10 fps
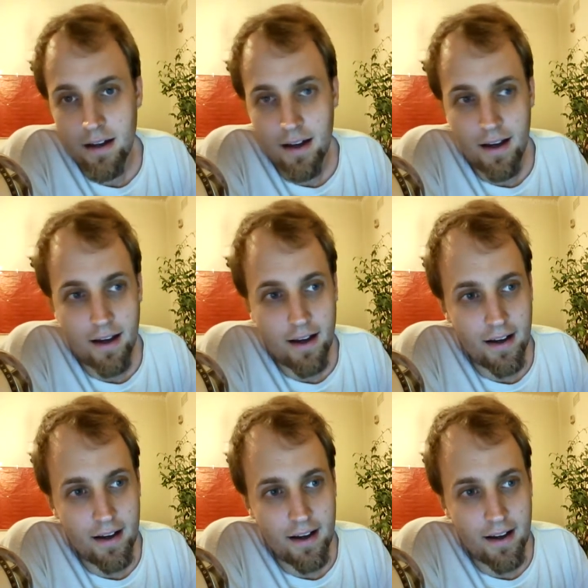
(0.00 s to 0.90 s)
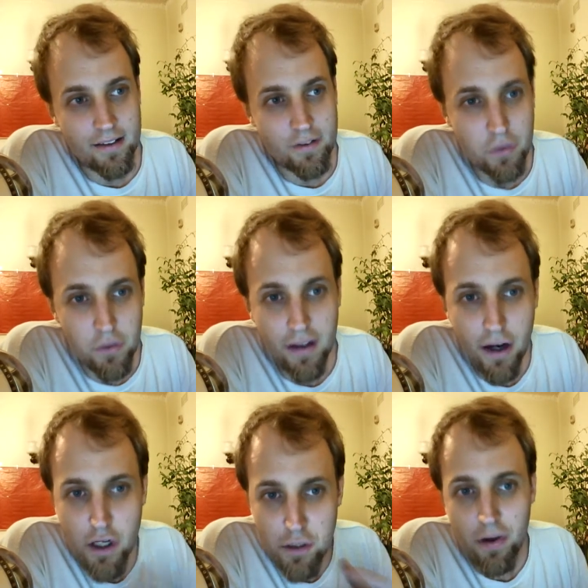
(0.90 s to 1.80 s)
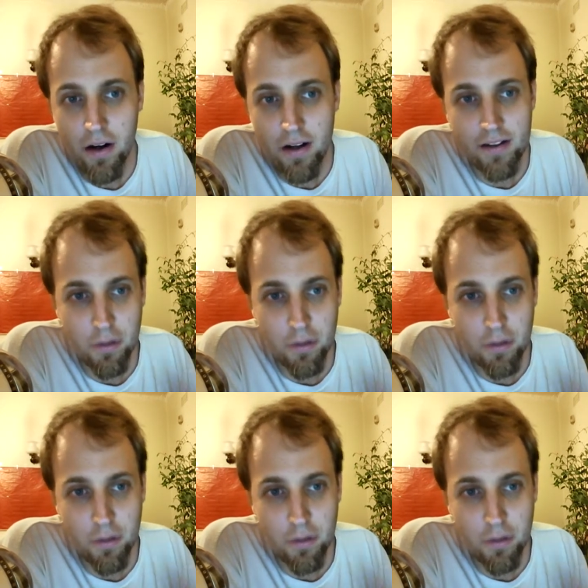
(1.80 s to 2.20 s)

uh, to a large part,